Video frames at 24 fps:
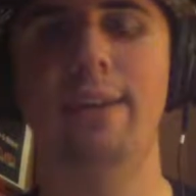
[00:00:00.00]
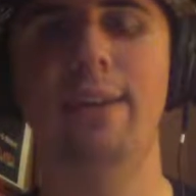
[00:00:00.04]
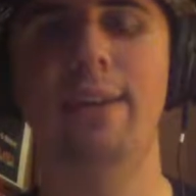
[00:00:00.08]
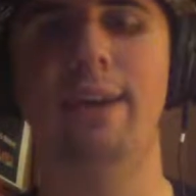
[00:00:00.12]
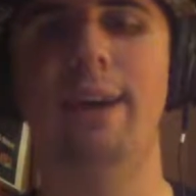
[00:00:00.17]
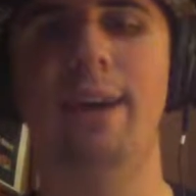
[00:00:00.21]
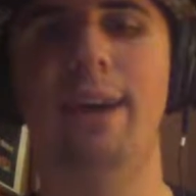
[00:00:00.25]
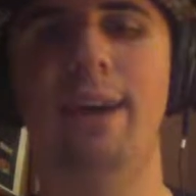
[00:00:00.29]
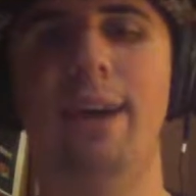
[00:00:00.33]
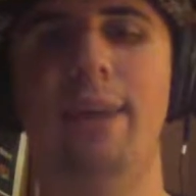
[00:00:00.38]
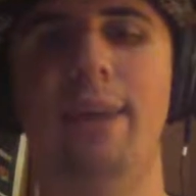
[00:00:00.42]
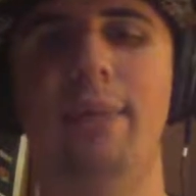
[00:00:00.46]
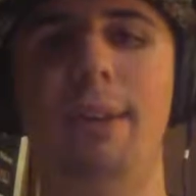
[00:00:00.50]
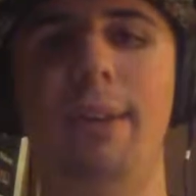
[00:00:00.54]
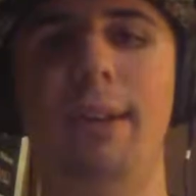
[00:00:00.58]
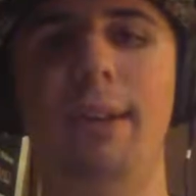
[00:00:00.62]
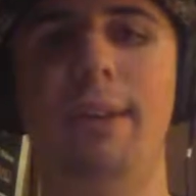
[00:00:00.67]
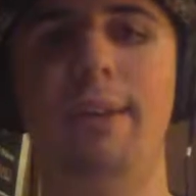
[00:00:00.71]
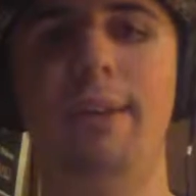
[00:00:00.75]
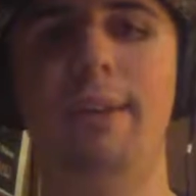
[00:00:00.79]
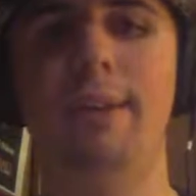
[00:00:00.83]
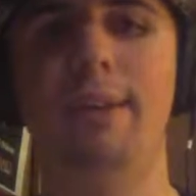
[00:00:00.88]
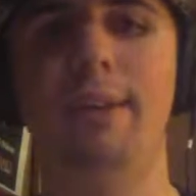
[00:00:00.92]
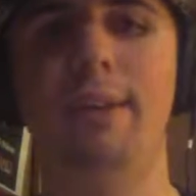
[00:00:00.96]

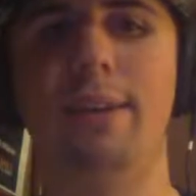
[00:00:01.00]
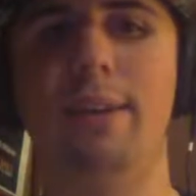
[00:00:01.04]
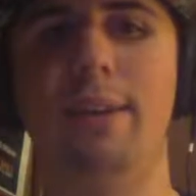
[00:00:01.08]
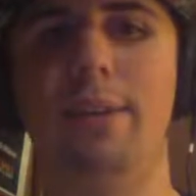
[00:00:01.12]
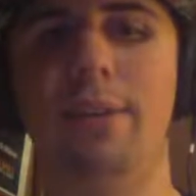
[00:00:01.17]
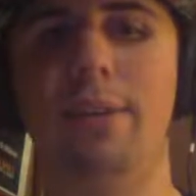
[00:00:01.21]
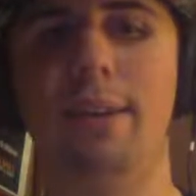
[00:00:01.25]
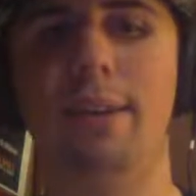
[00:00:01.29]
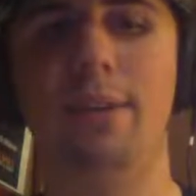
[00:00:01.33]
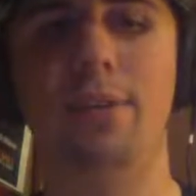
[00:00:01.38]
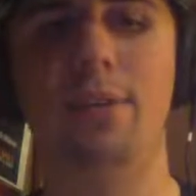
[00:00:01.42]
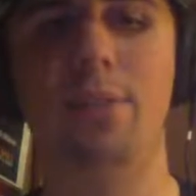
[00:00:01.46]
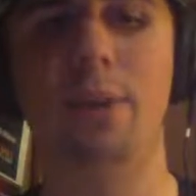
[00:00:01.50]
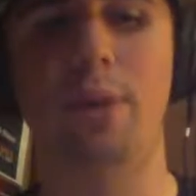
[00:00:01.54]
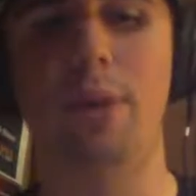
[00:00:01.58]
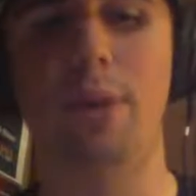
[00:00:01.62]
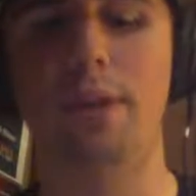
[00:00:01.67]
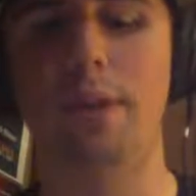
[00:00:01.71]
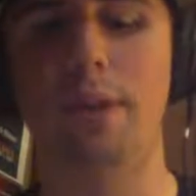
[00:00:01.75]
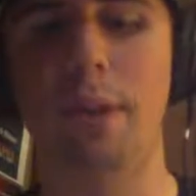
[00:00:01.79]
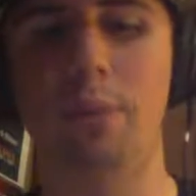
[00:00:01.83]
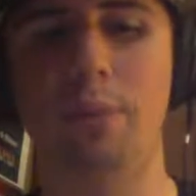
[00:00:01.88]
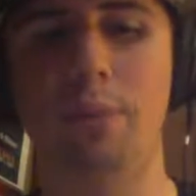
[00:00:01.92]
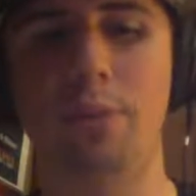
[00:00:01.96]
He's won
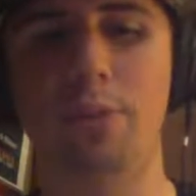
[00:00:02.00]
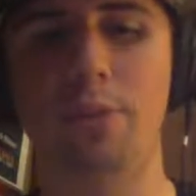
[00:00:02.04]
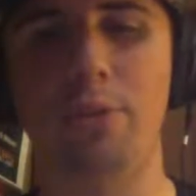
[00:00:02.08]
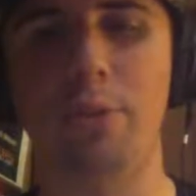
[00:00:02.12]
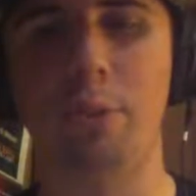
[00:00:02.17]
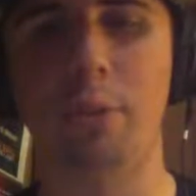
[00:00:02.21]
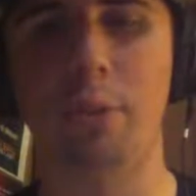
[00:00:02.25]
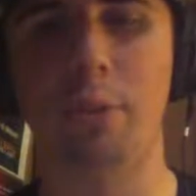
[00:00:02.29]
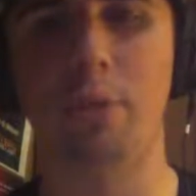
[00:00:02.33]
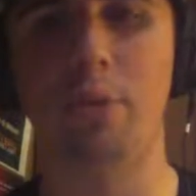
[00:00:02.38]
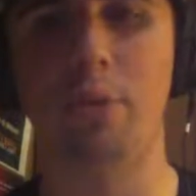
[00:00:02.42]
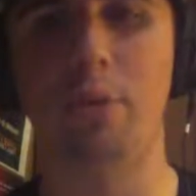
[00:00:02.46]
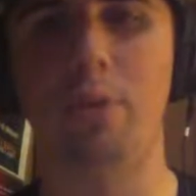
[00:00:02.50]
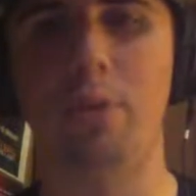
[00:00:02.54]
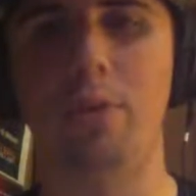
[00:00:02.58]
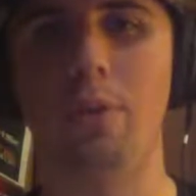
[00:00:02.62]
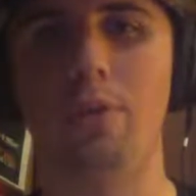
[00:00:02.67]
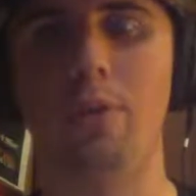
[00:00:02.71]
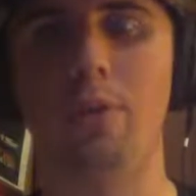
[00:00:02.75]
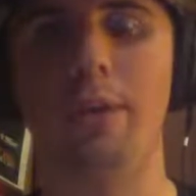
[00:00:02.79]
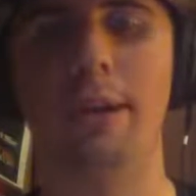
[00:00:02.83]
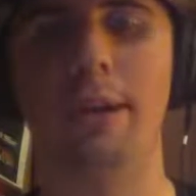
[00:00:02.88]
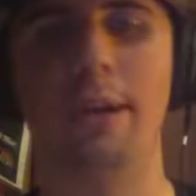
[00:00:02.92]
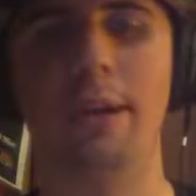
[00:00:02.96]
a couple Super
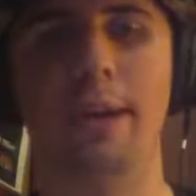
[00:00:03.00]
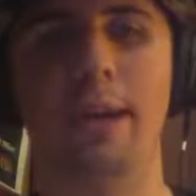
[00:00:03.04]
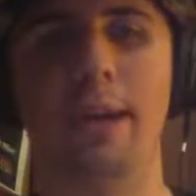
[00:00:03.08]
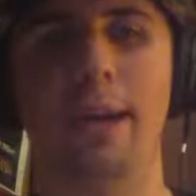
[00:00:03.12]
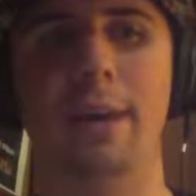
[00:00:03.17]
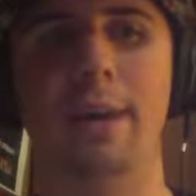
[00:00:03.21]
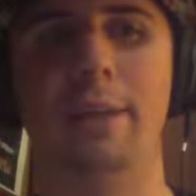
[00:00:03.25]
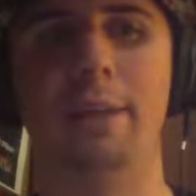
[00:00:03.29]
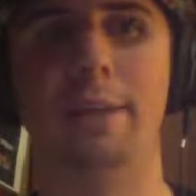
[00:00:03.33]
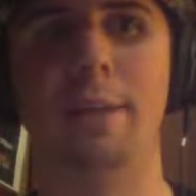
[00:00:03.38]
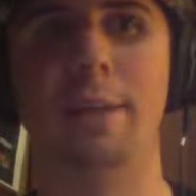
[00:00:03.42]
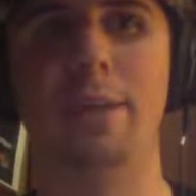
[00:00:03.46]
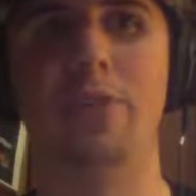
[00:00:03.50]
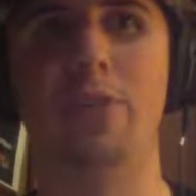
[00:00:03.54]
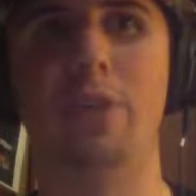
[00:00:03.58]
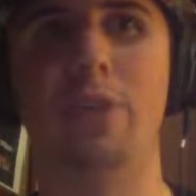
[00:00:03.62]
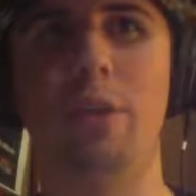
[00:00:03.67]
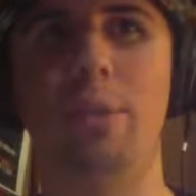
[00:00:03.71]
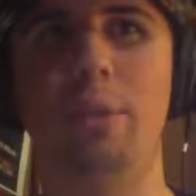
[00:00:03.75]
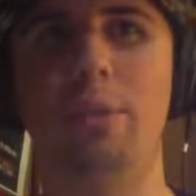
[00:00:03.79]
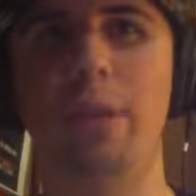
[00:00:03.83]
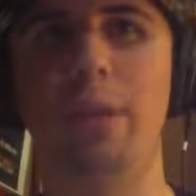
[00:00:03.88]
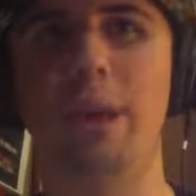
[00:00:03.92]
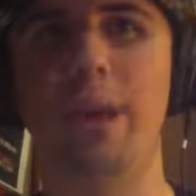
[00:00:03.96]
Bowls. I think he's
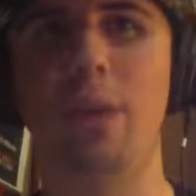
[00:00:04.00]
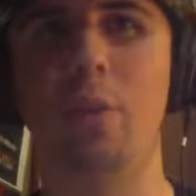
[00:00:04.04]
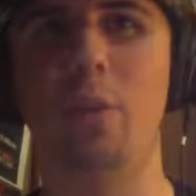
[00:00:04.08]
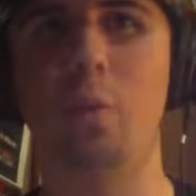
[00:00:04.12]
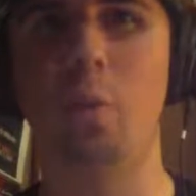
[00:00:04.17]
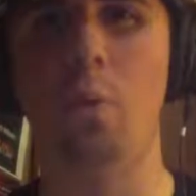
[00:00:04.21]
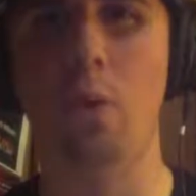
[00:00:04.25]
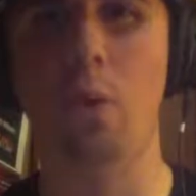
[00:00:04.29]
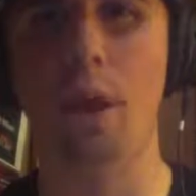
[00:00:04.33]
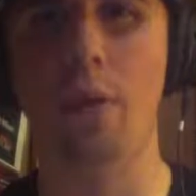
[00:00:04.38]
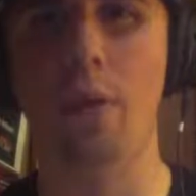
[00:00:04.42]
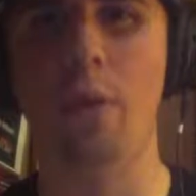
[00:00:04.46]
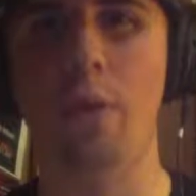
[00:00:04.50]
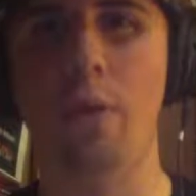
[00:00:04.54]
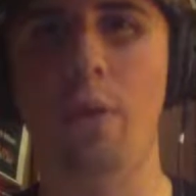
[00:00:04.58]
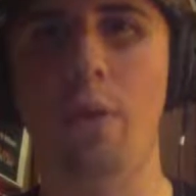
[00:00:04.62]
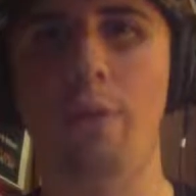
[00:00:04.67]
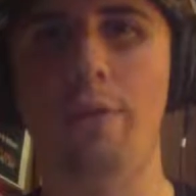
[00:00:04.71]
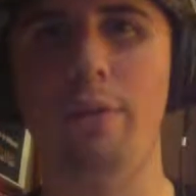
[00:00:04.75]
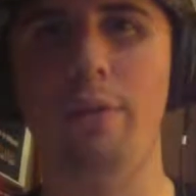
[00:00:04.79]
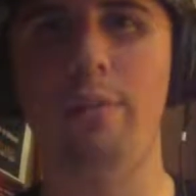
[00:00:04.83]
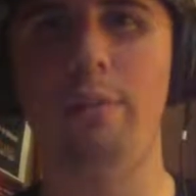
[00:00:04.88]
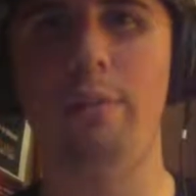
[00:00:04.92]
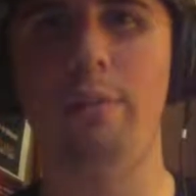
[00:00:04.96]
only played in 1, though,
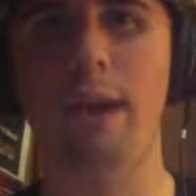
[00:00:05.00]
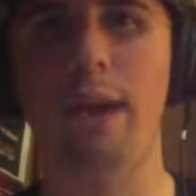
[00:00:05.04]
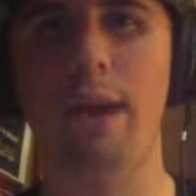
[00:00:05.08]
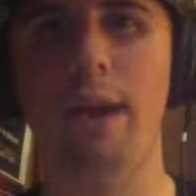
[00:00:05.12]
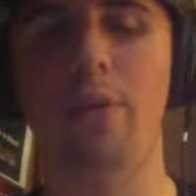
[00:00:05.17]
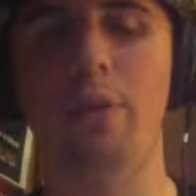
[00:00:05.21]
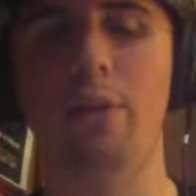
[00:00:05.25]
if I'm not, or